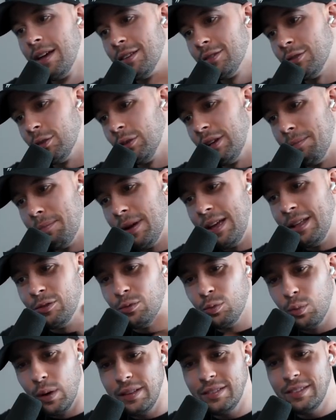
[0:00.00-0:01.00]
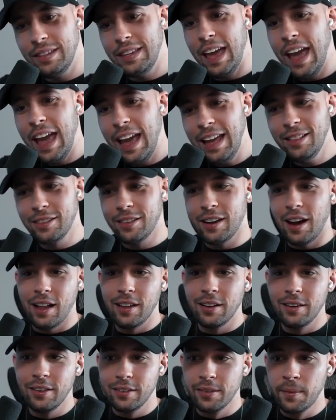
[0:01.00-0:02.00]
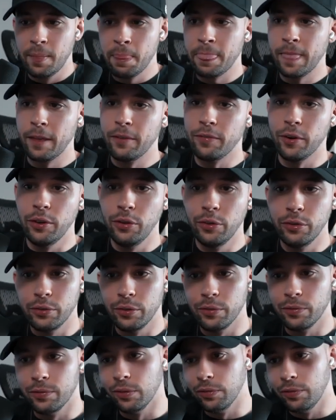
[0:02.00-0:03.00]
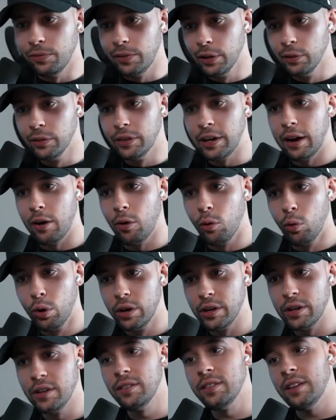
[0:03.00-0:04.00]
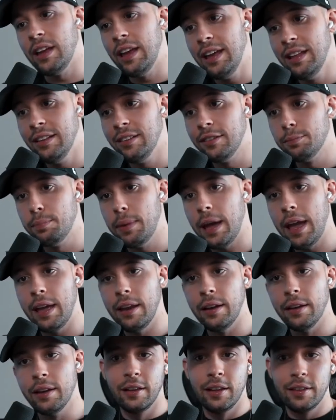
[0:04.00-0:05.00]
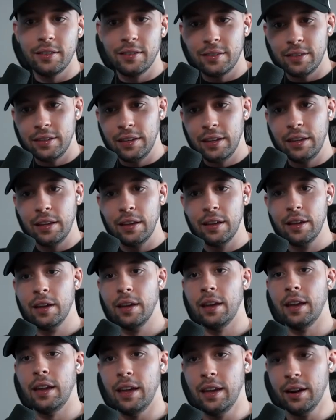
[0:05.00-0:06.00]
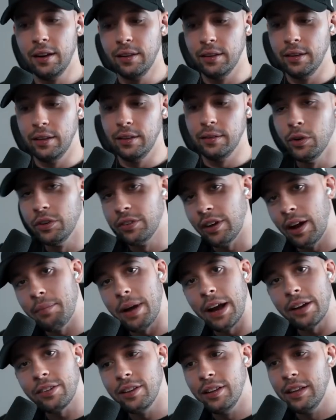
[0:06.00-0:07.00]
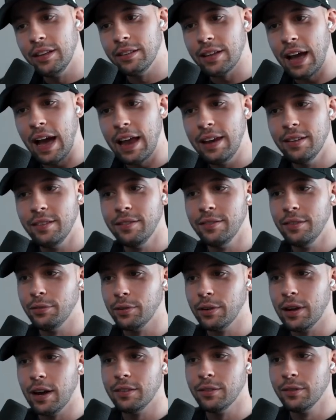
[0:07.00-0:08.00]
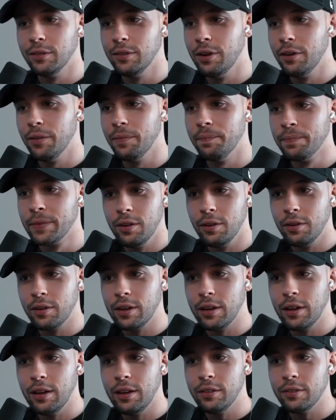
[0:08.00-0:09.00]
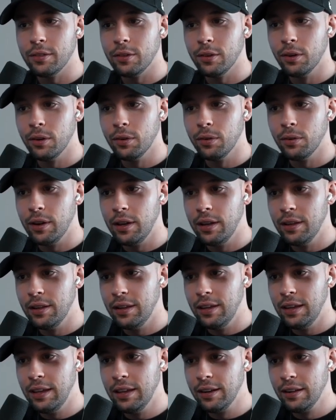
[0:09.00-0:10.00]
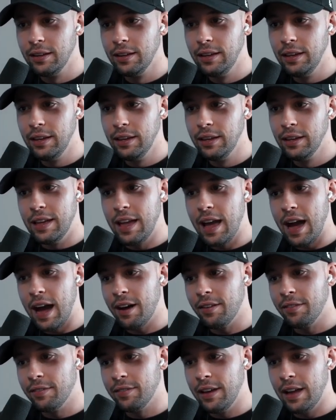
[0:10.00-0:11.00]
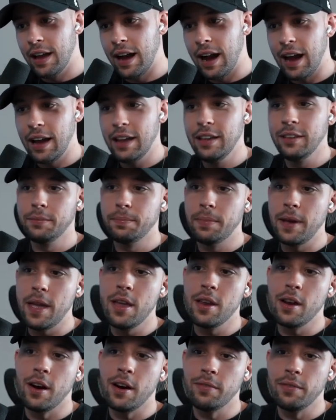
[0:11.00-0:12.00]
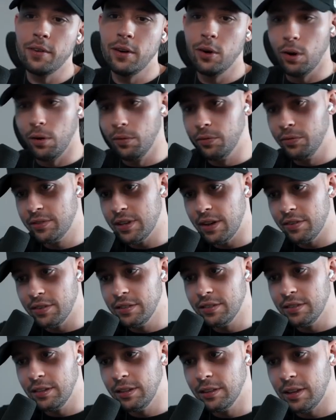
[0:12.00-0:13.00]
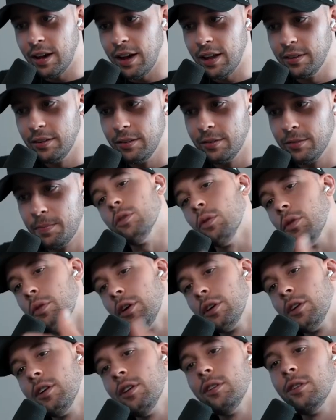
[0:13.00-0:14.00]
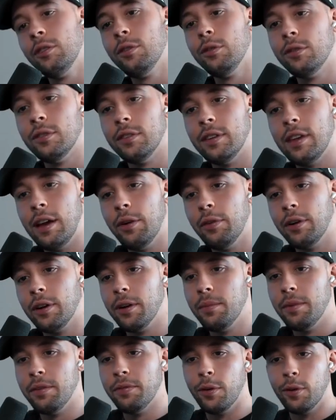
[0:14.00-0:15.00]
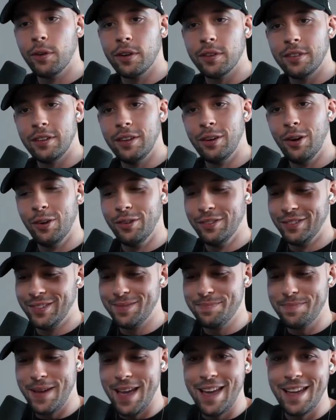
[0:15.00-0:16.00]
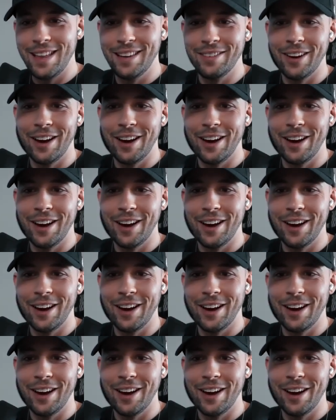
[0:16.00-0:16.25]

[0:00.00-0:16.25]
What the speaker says: So they're paying $28 for you to fulfill their orders in Spain. Let's see Italy, which I'm actually Italian, if you guys don't know. Okay, so in Italy, they have a highest paying offer of $17. So what we're going to do today, we're going to be focusing on Spain,